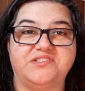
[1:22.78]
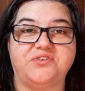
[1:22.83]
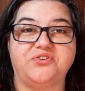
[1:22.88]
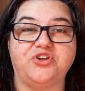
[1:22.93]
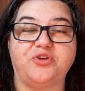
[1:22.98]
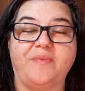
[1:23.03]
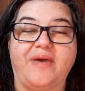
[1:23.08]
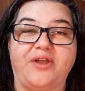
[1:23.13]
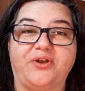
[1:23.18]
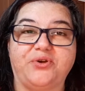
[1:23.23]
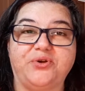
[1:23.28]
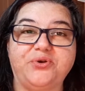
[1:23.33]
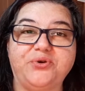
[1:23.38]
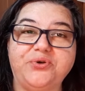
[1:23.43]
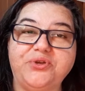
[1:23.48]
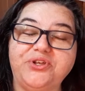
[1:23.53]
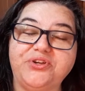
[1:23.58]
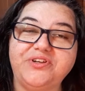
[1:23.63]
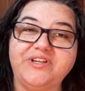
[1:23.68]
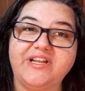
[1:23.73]
no matter
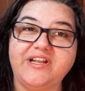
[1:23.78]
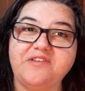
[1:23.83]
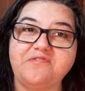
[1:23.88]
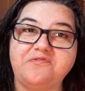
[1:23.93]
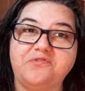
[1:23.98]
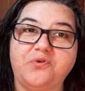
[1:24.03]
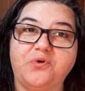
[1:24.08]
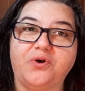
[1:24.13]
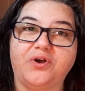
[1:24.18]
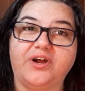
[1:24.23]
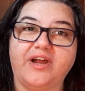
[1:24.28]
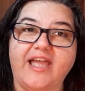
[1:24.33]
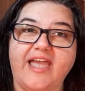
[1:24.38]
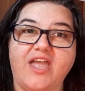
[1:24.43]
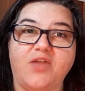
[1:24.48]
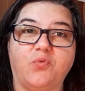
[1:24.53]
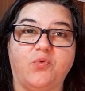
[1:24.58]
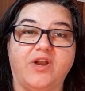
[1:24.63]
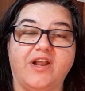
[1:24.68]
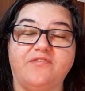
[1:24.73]
who you're knitting for
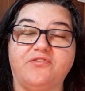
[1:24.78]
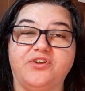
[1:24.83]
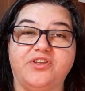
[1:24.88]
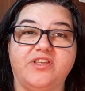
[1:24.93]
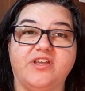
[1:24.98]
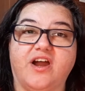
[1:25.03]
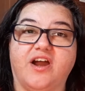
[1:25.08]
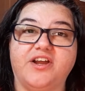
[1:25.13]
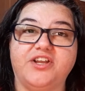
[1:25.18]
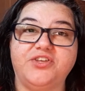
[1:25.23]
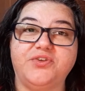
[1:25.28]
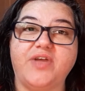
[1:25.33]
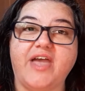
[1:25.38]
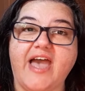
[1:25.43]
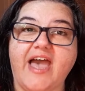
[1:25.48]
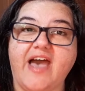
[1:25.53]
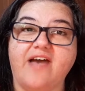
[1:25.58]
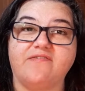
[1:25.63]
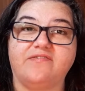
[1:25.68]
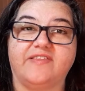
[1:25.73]
and whatever yarn you
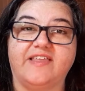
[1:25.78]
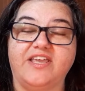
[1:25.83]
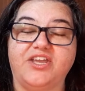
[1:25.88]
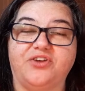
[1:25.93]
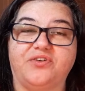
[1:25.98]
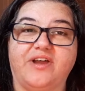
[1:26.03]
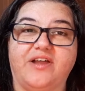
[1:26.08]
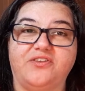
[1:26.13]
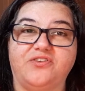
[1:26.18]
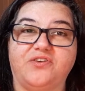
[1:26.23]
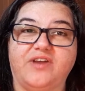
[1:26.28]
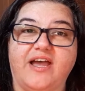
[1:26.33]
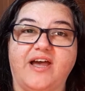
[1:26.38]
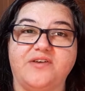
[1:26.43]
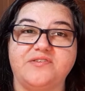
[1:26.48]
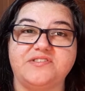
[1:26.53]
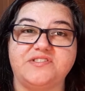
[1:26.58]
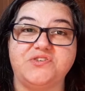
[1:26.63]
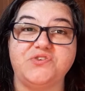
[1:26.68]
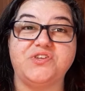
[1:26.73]
have laying around your
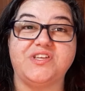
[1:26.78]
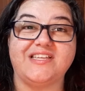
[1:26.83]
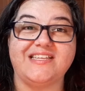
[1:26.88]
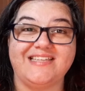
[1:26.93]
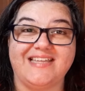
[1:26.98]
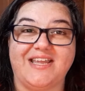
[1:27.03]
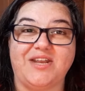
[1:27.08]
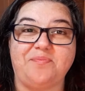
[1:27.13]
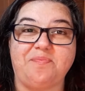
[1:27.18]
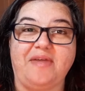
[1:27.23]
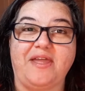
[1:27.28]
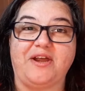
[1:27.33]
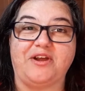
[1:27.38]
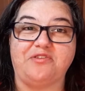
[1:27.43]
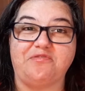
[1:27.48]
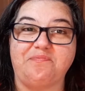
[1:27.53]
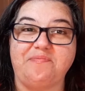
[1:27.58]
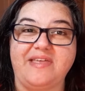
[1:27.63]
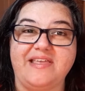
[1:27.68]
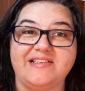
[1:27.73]
house, you can knit a pair
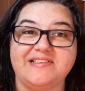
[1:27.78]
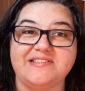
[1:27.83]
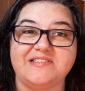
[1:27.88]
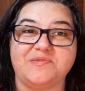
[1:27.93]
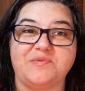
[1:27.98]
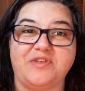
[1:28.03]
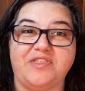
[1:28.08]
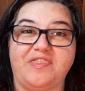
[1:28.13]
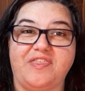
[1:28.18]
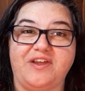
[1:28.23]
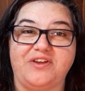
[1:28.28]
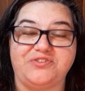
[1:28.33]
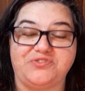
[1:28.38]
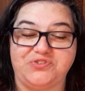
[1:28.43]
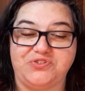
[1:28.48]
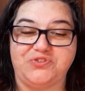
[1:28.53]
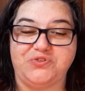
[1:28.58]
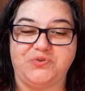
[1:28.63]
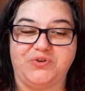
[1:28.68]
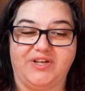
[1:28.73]
of mittens with their
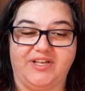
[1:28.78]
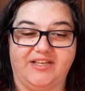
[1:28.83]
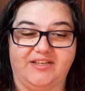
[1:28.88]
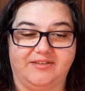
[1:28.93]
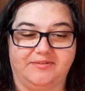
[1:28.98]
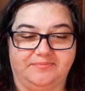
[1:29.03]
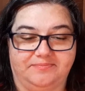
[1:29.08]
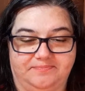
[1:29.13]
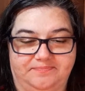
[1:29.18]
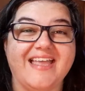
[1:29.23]
tutorial.